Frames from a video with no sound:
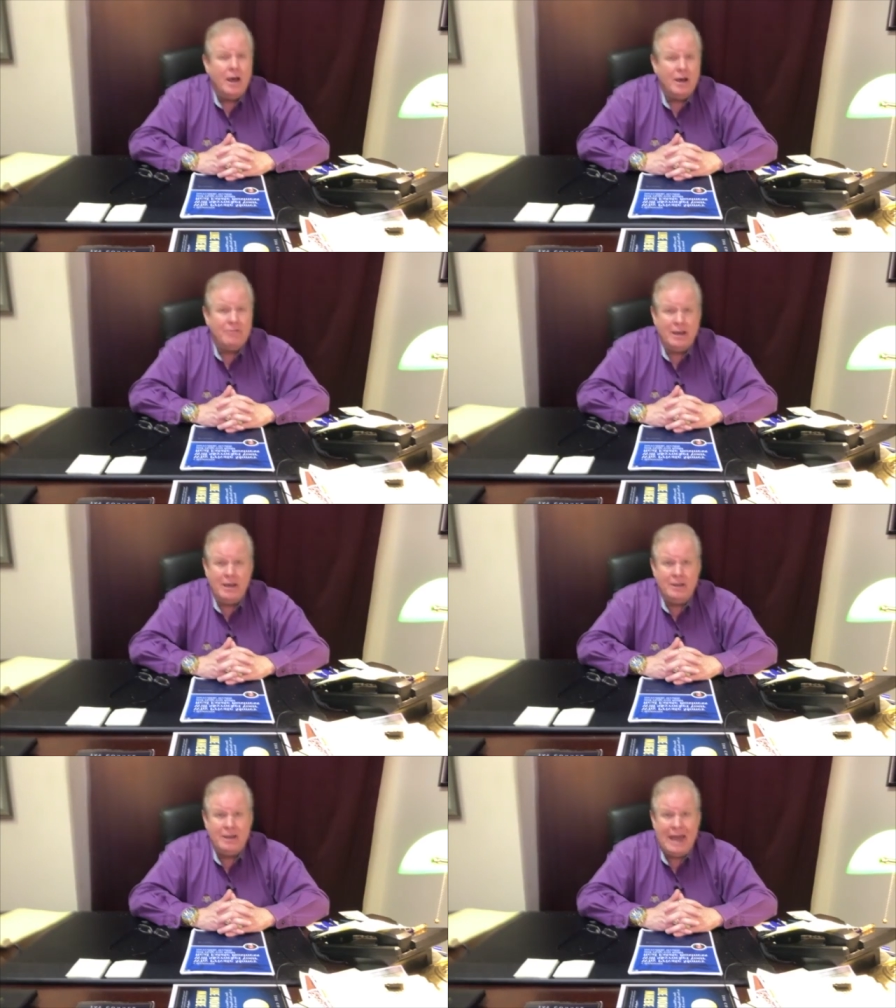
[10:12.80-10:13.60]
of
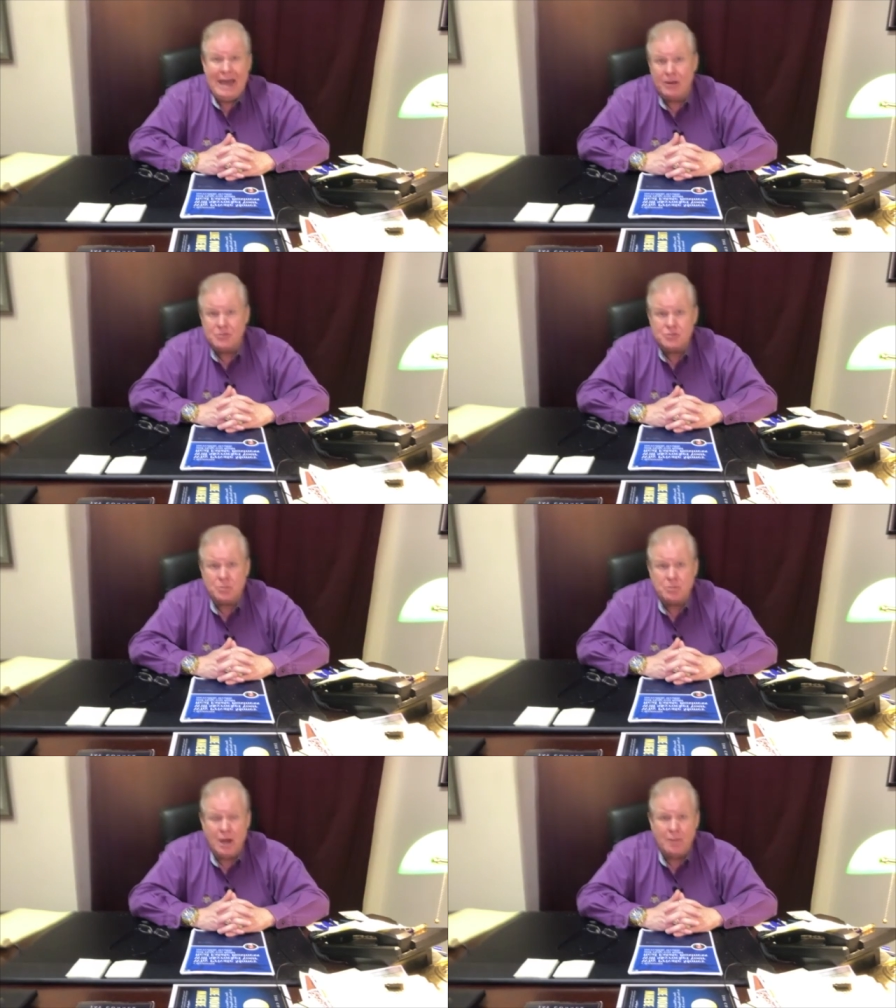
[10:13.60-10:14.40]
a house or
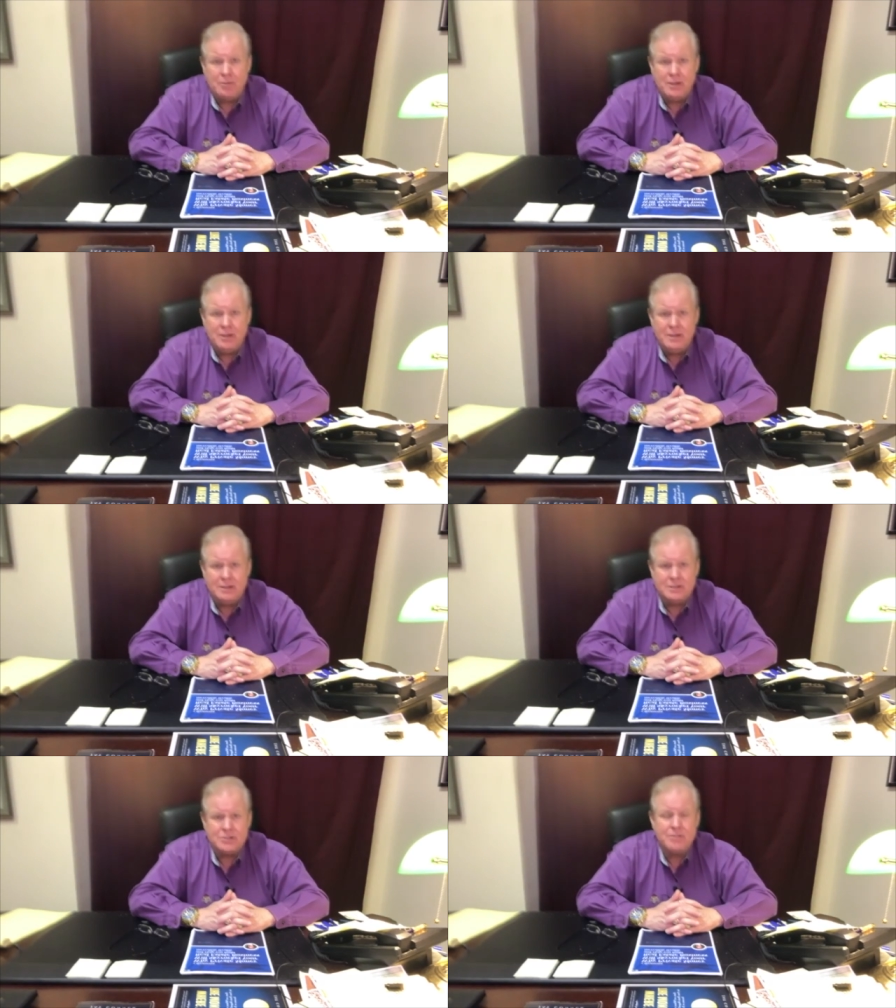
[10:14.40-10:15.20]
property
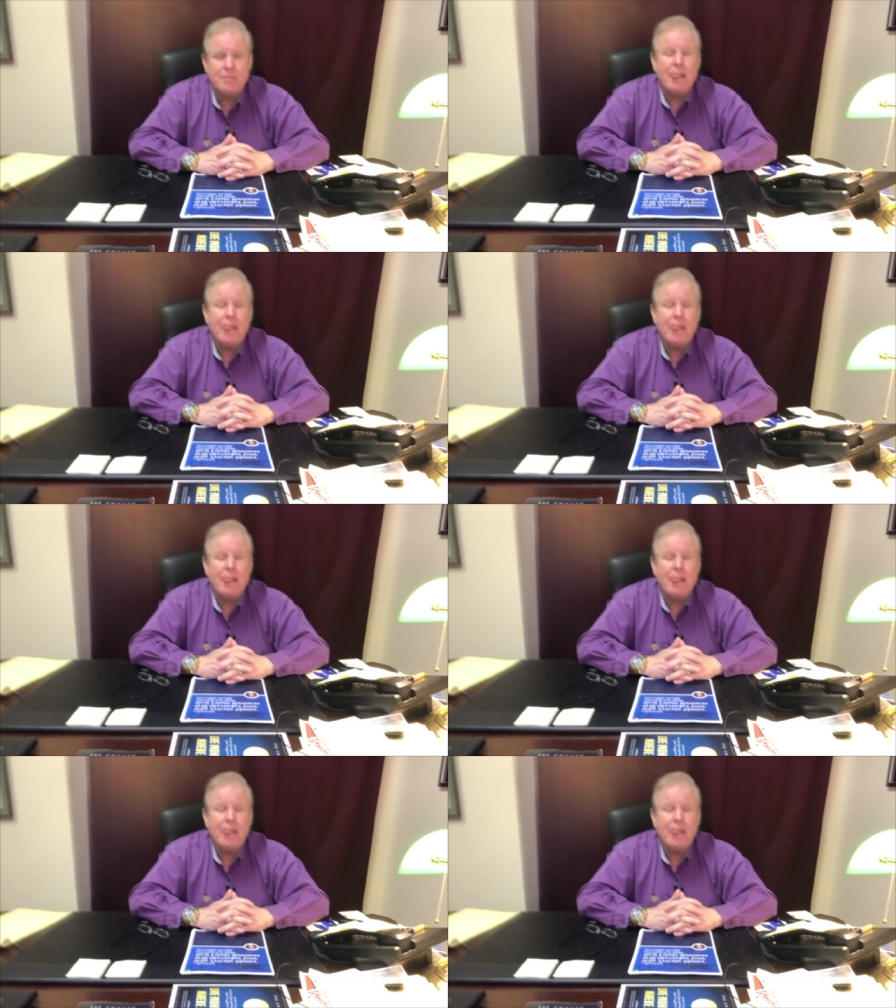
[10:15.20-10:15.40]
is?